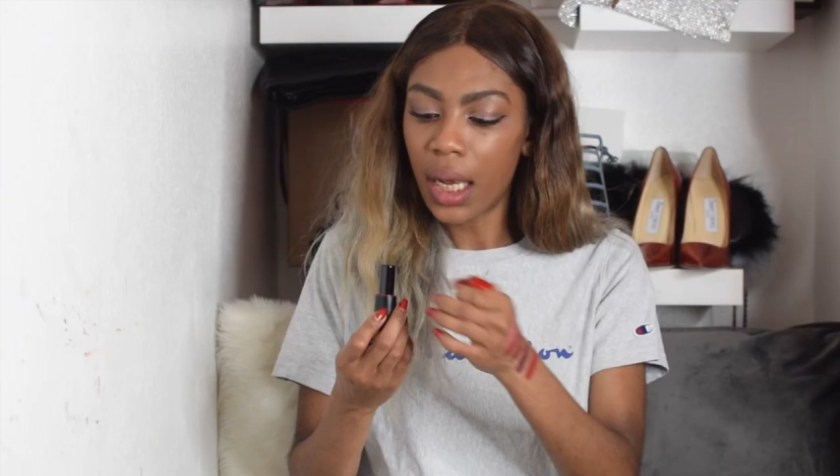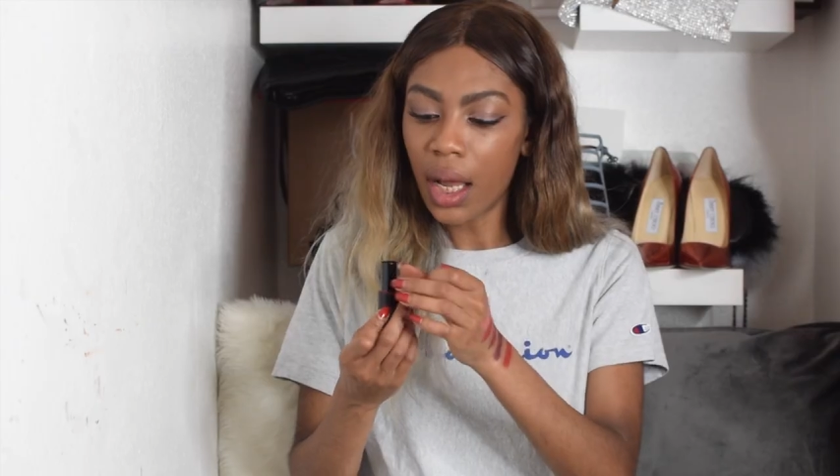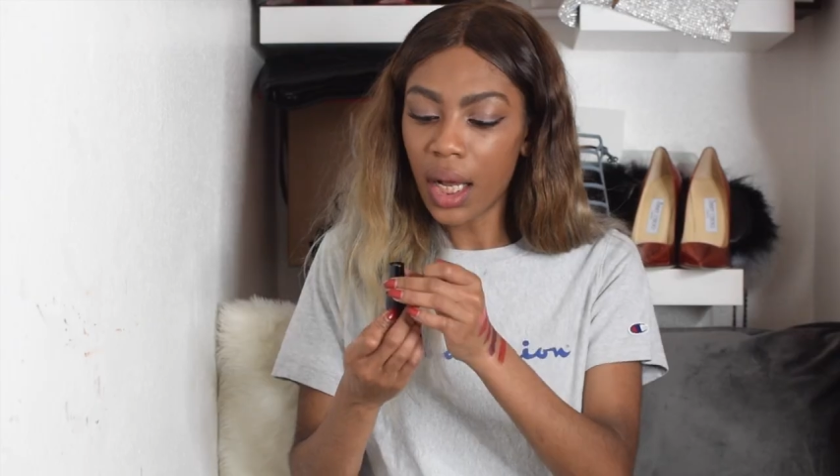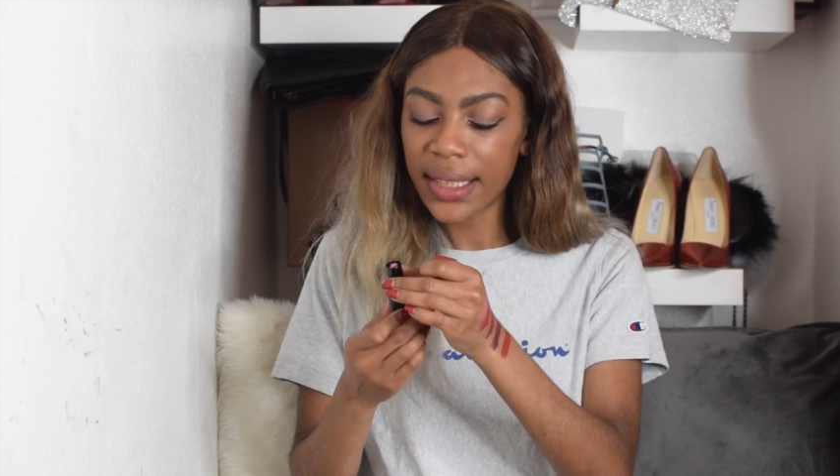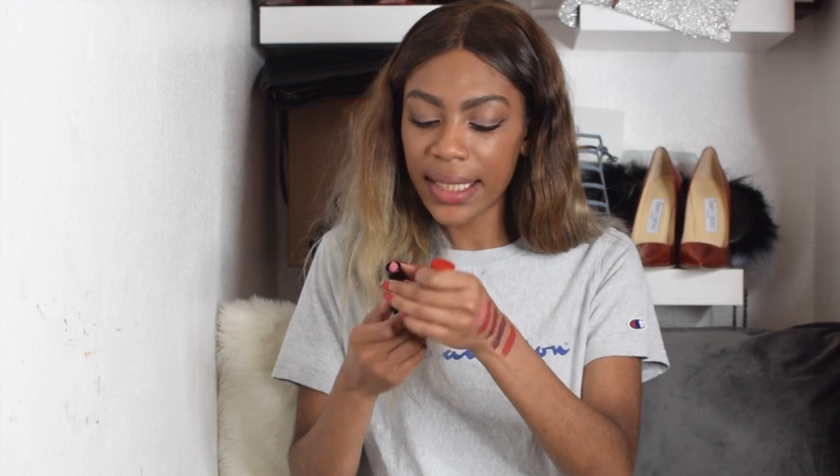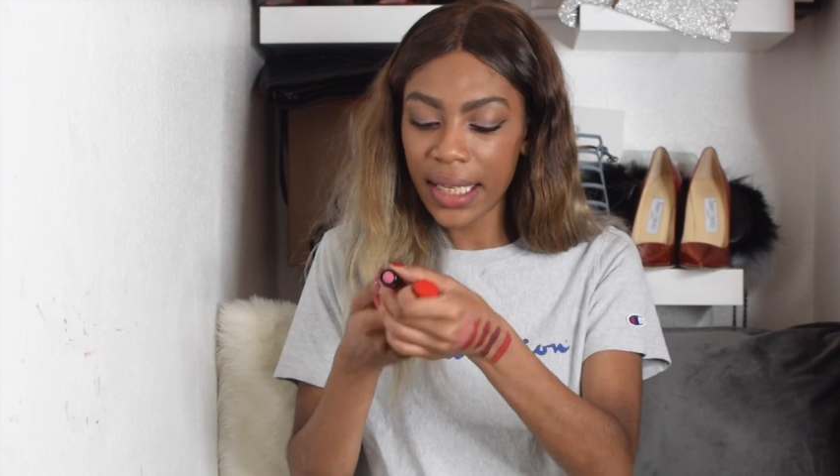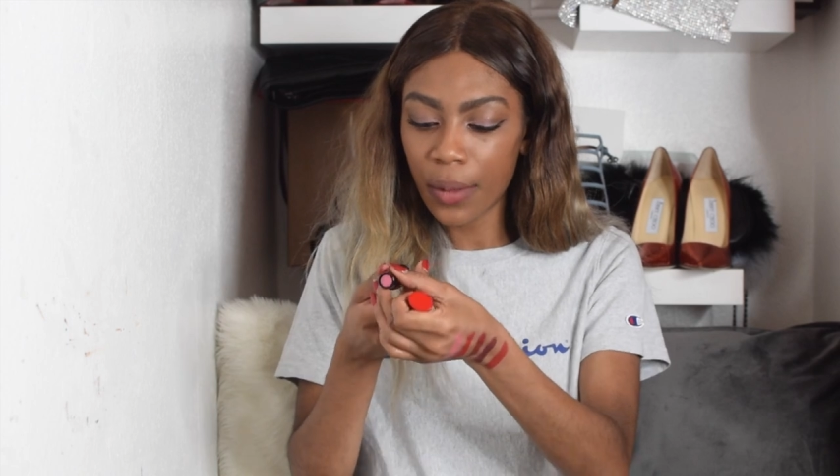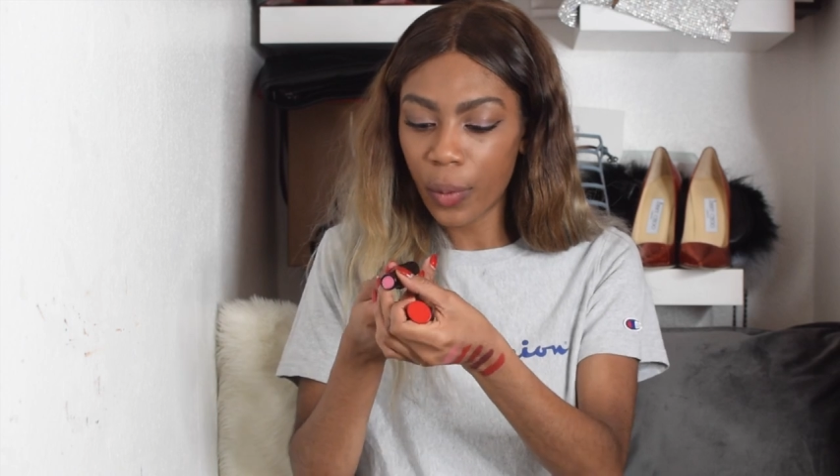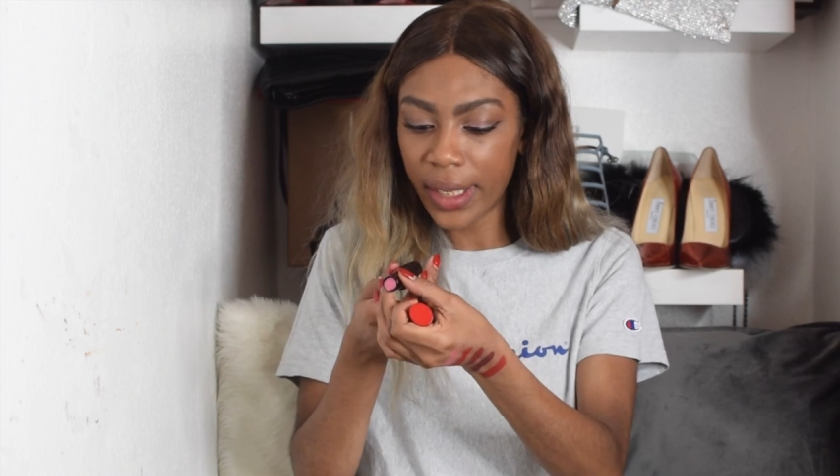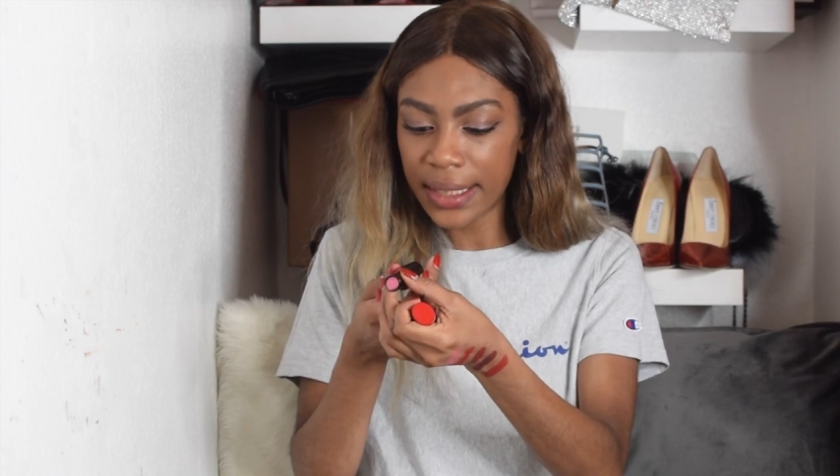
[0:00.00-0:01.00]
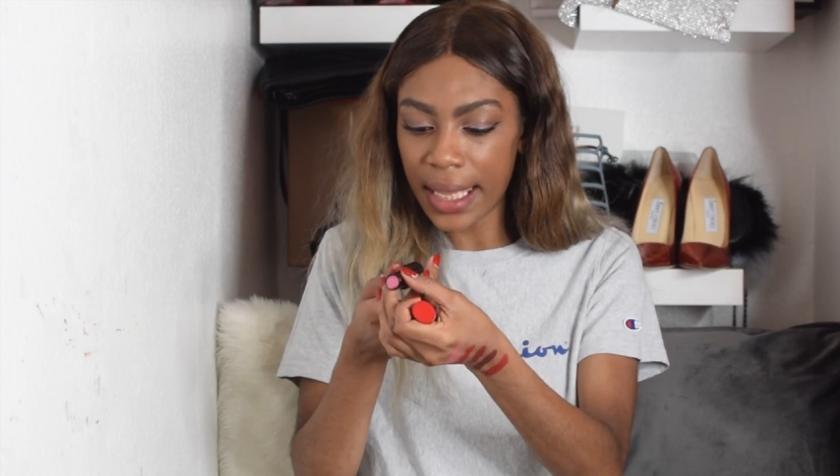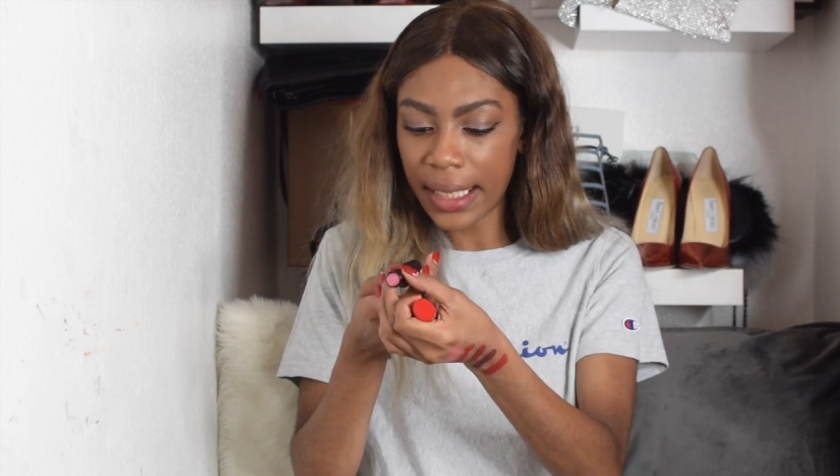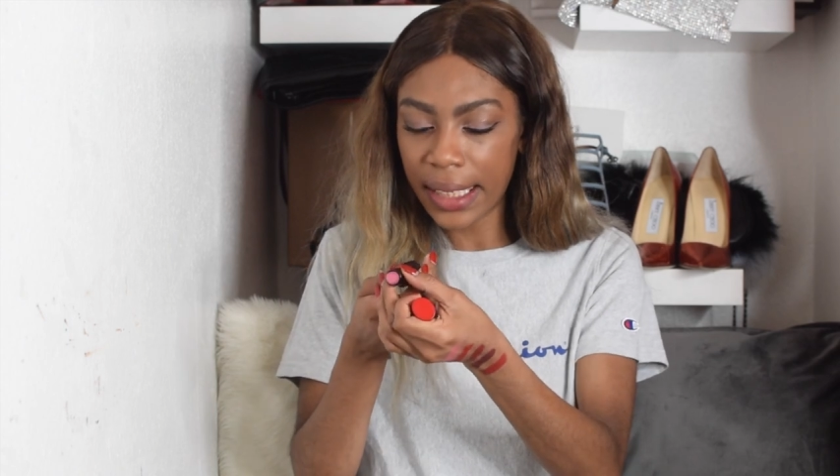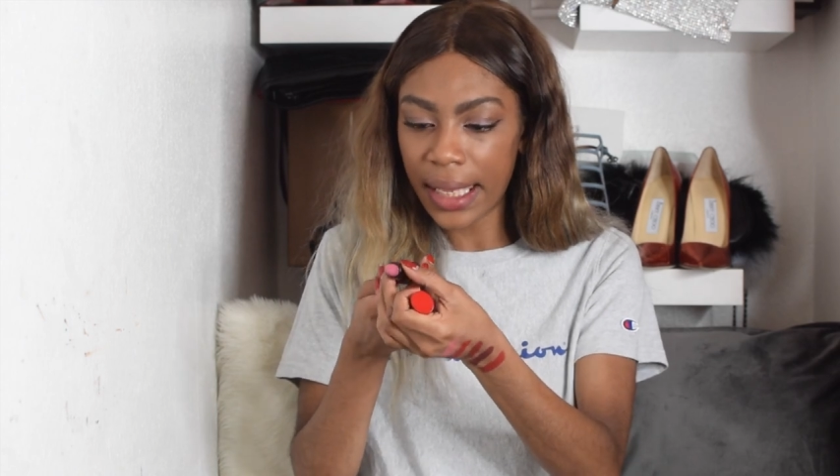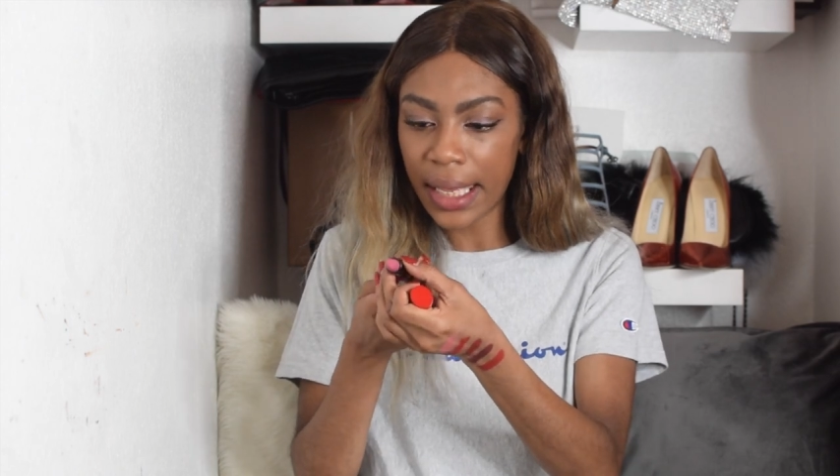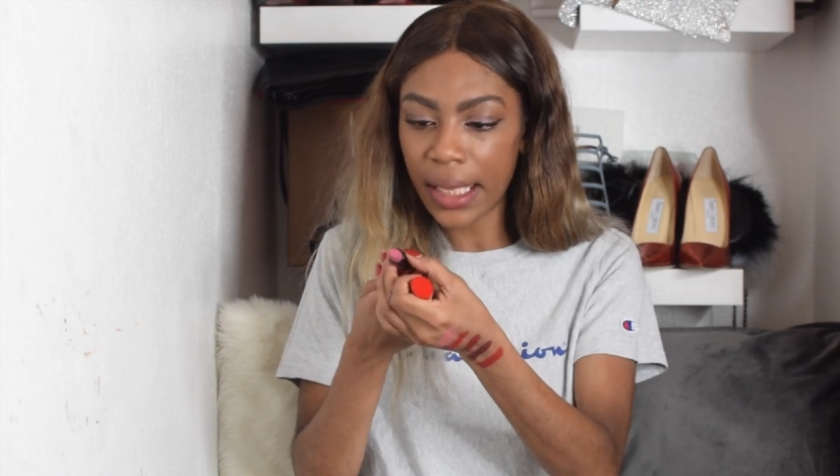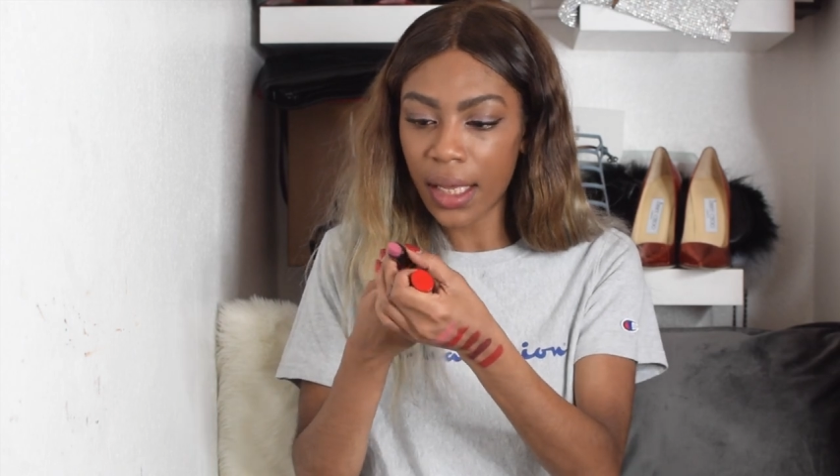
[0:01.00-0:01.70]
Lastly, we're taking